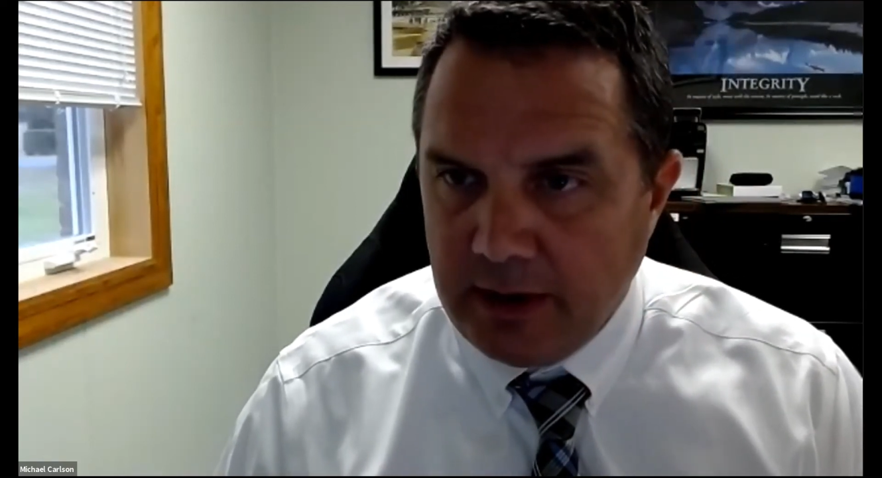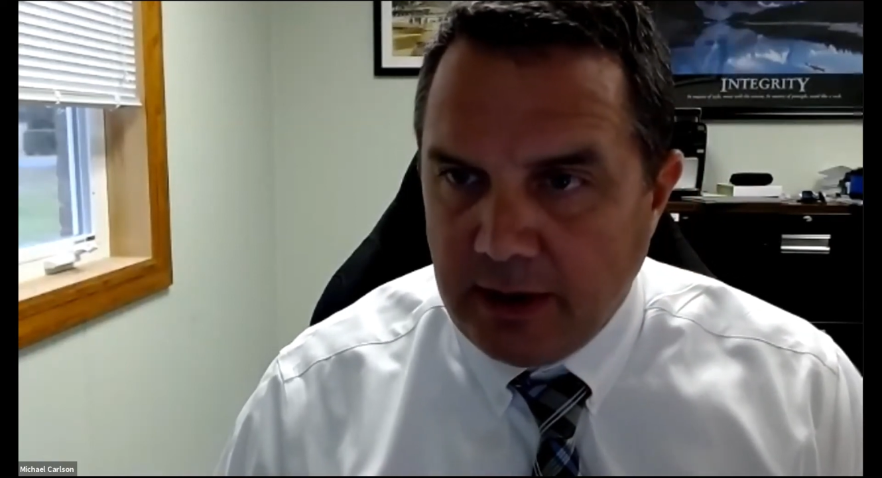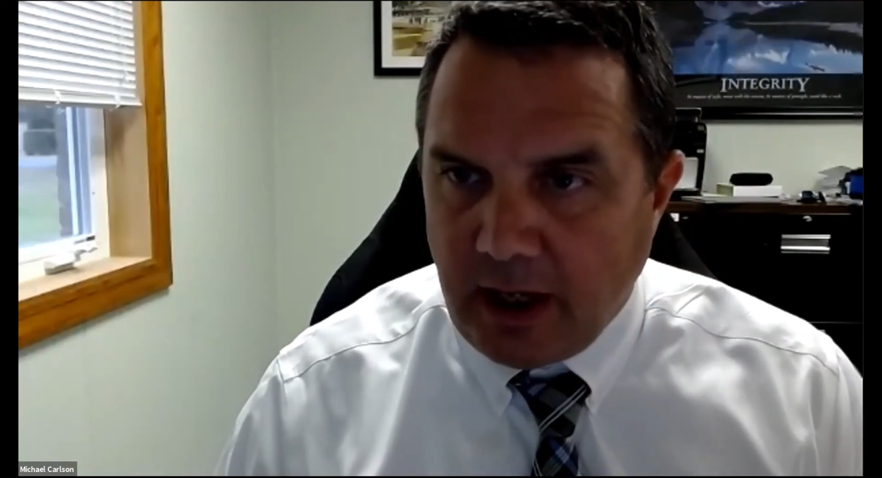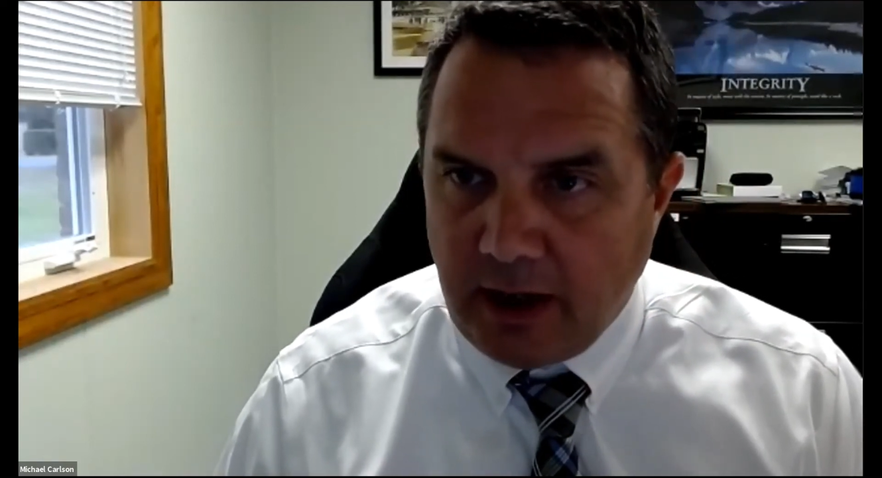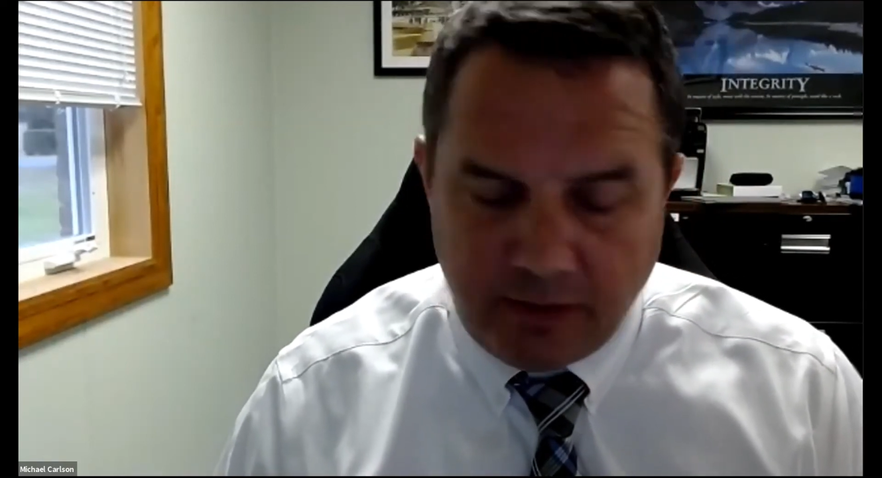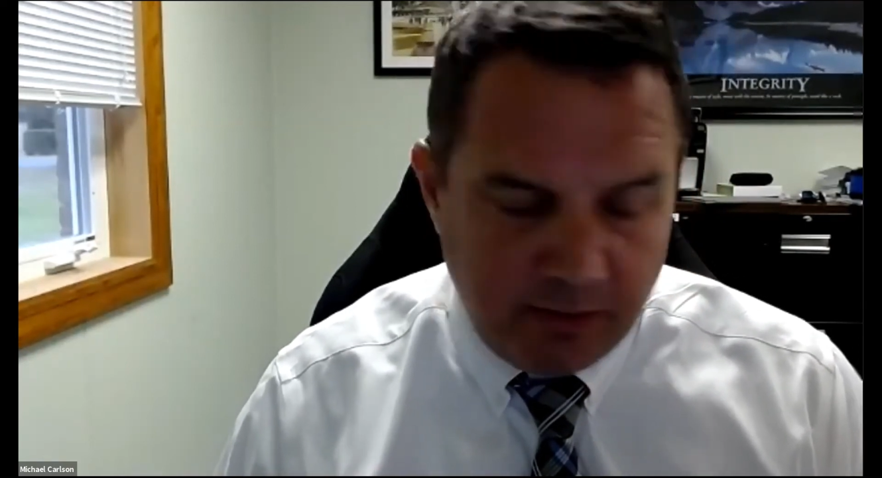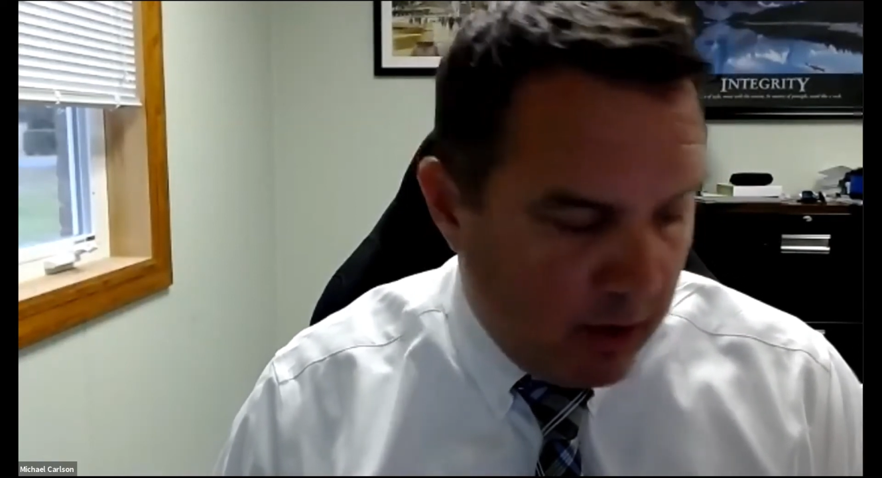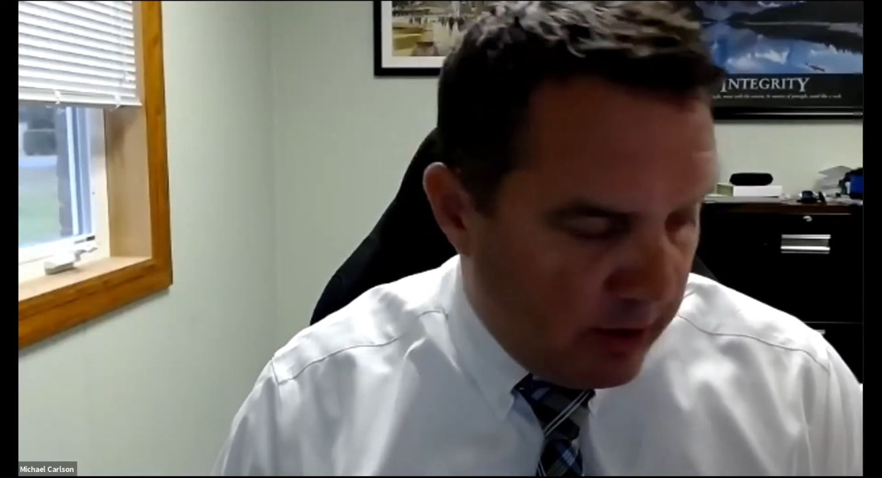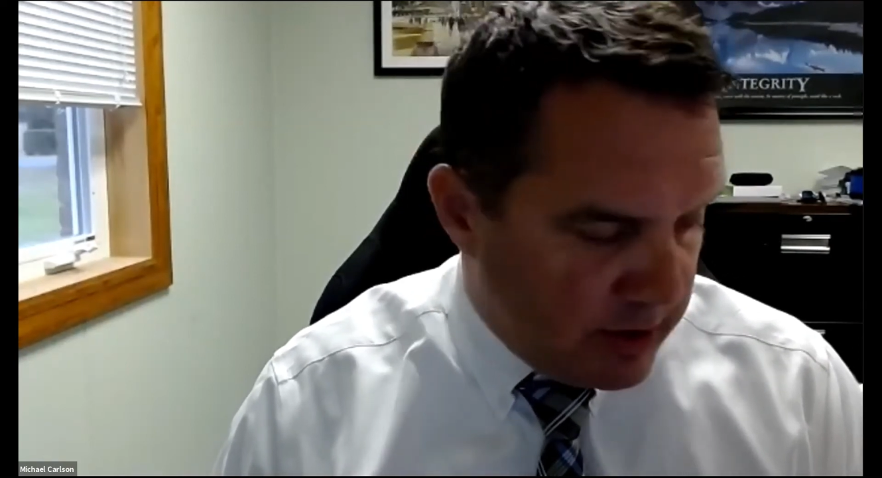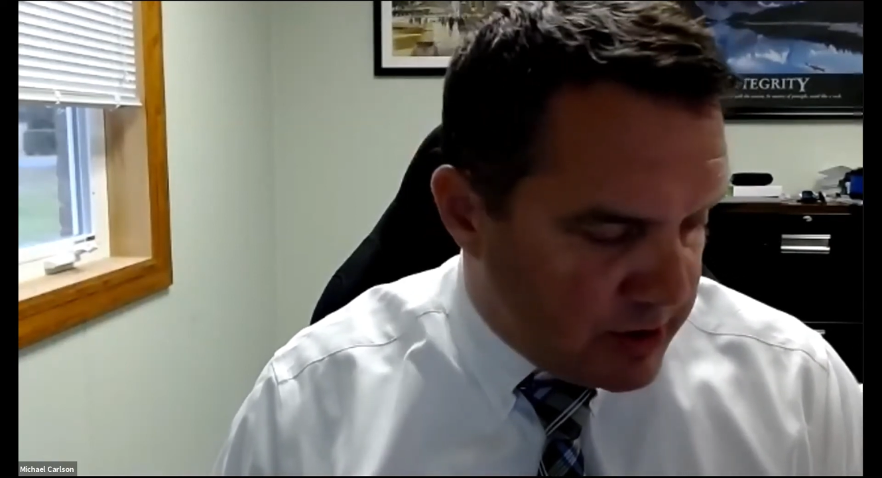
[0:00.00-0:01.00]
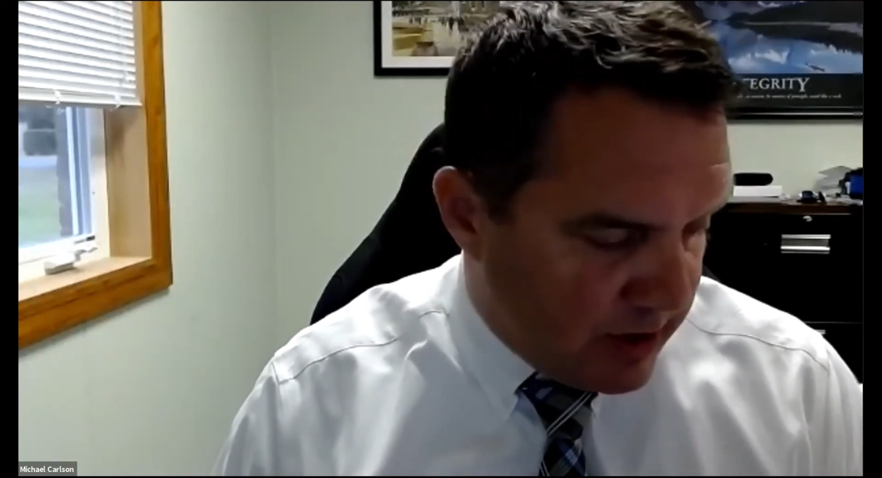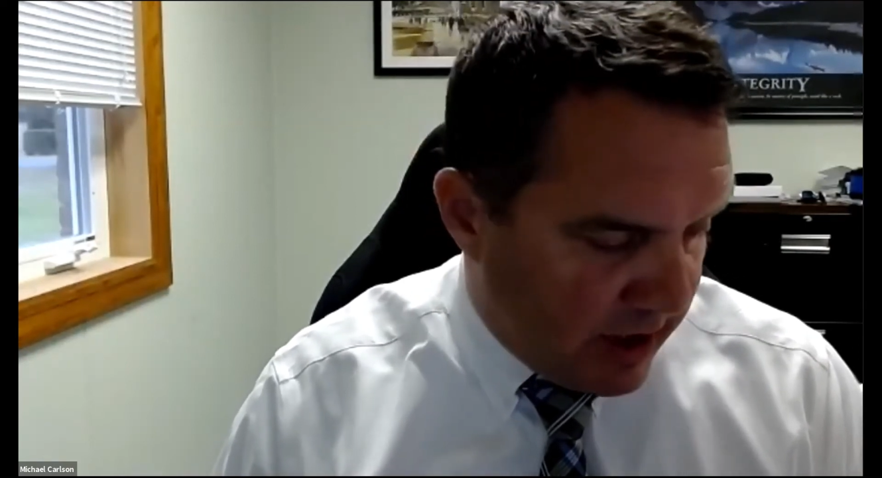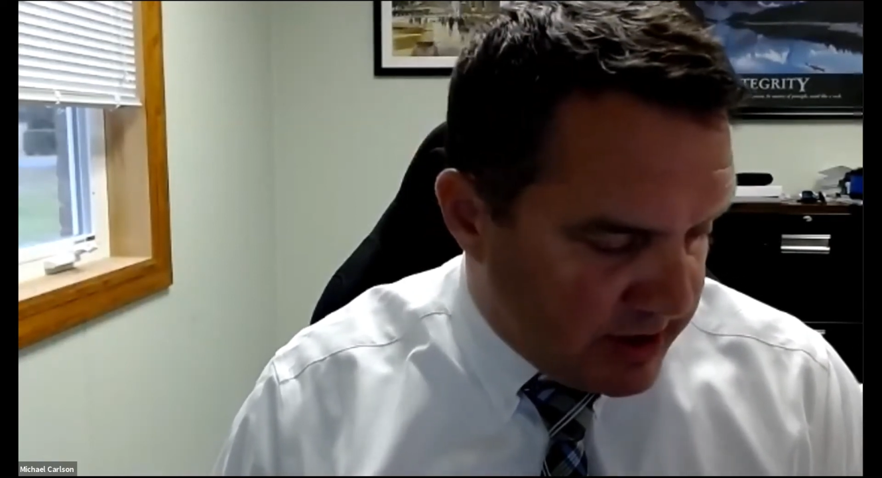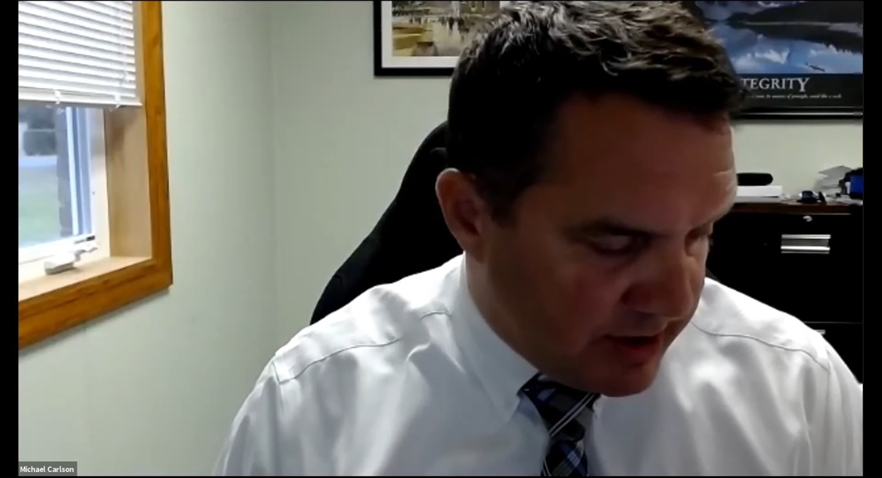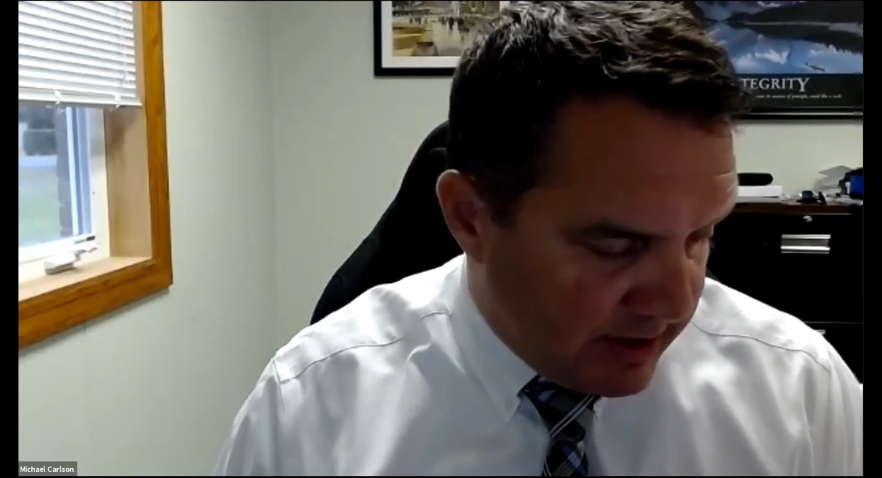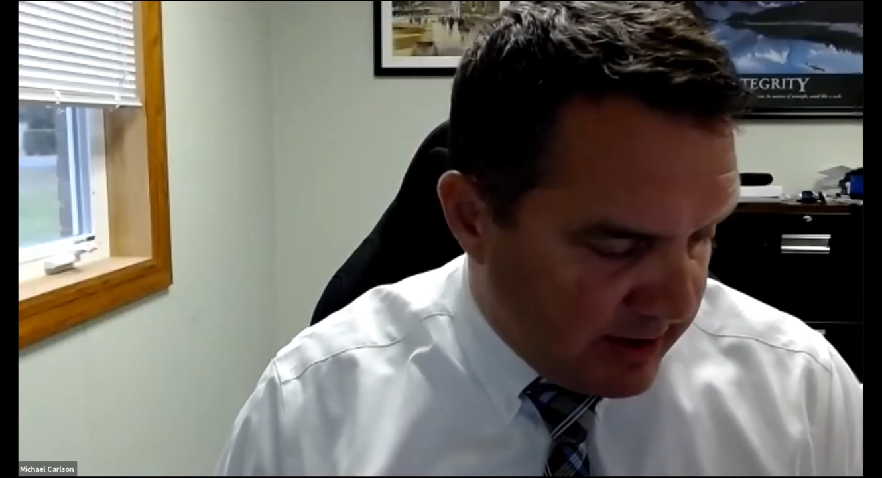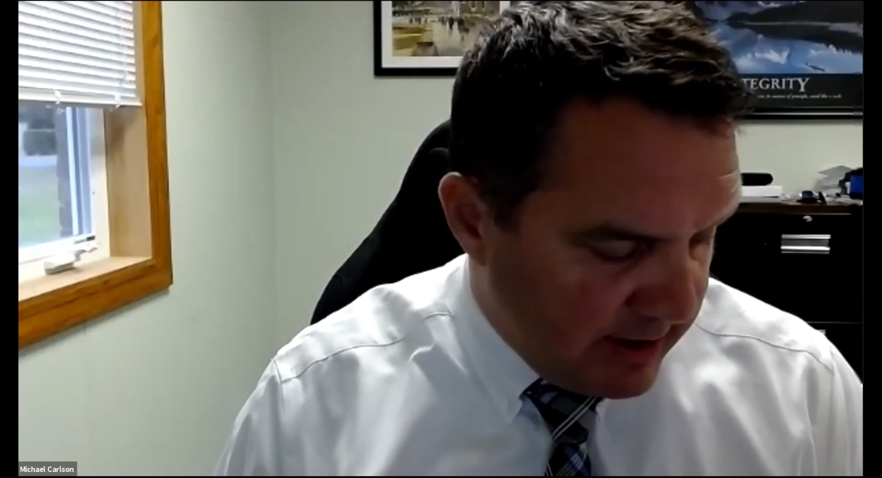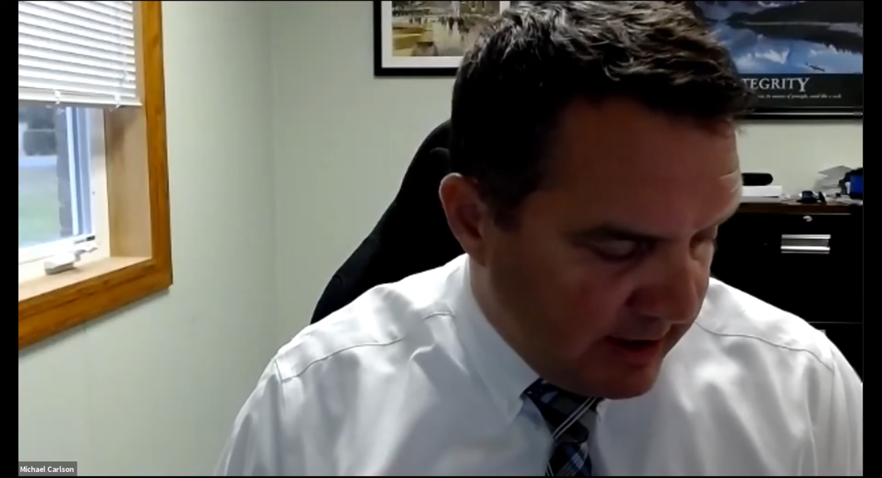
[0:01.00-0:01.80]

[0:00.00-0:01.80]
remote instruction,